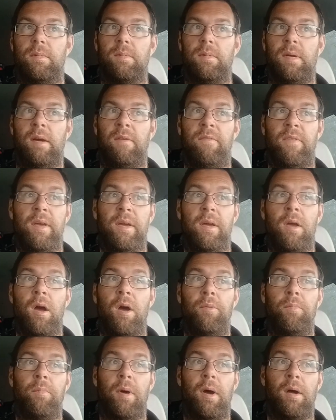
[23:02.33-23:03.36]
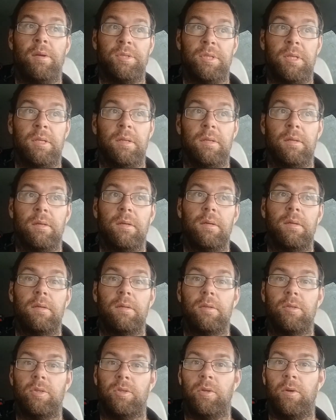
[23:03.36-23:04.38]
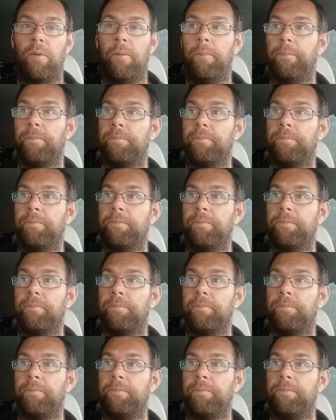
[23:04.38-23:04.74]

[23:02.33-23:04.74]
have their garden party. So